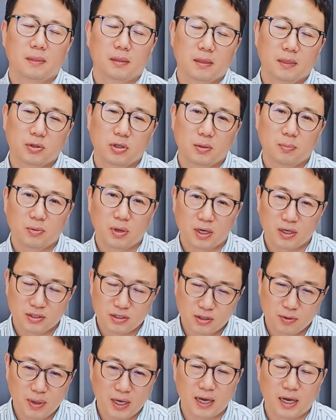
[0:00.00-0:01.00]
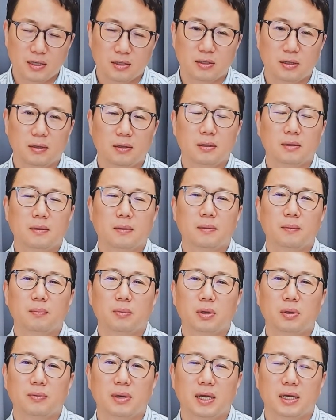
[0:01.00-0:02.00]
suppress demand,
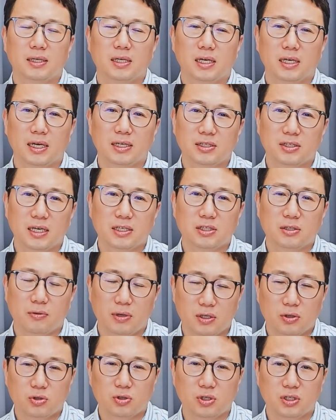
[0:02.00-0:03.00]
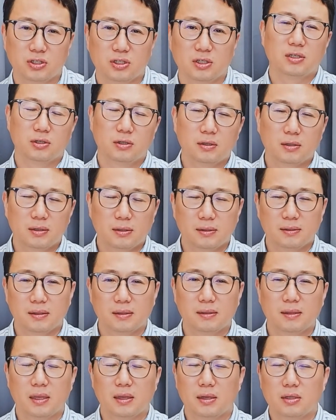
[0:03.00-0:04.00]
preventing excessive increases
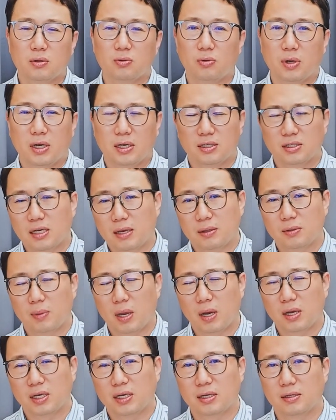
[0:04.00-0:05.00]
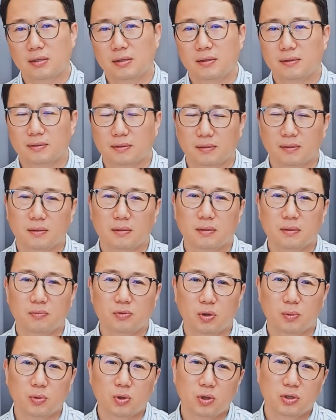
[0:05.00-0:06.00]
in the real estate market
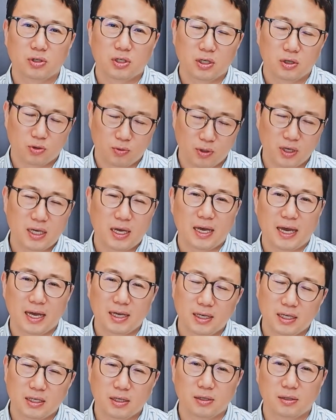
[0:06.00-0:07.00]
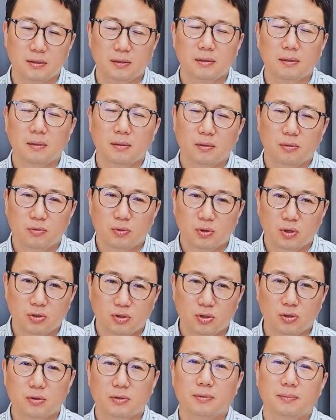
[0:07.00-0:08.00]
from continuing any
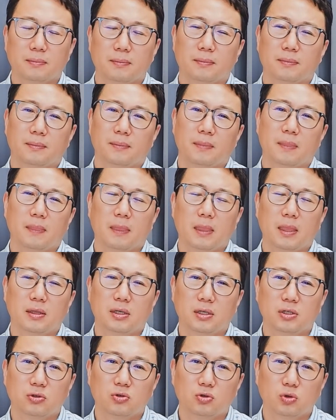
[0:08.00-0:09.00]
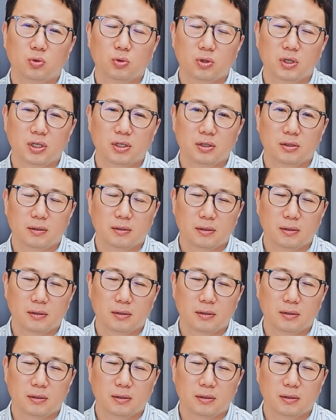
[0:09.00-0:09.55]
further. It is truly